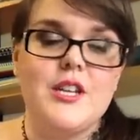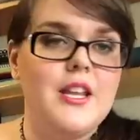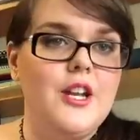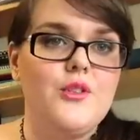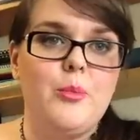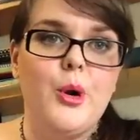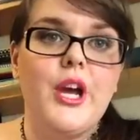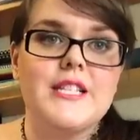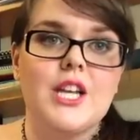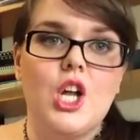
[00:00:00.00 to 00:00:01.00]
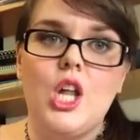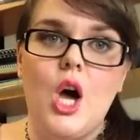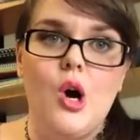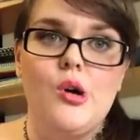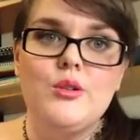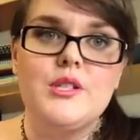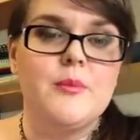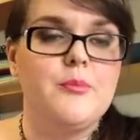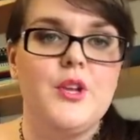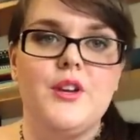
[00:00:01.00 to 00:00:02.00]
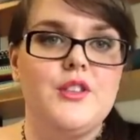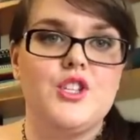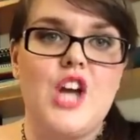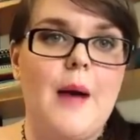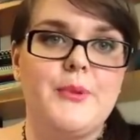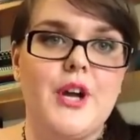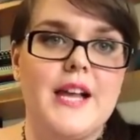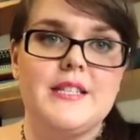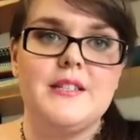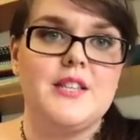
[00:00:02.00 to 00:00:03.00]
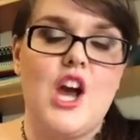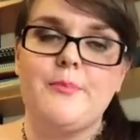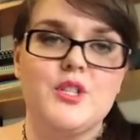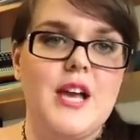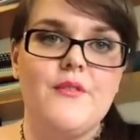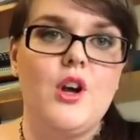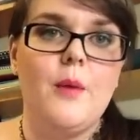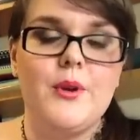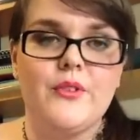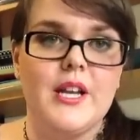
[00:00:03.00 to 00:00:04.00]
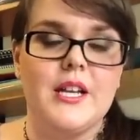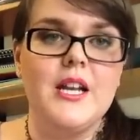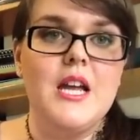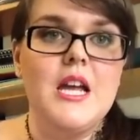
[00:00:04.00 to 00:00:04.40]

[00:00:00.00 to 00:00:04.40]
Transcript: And, the book isn't closed. The chapters haven't all been written.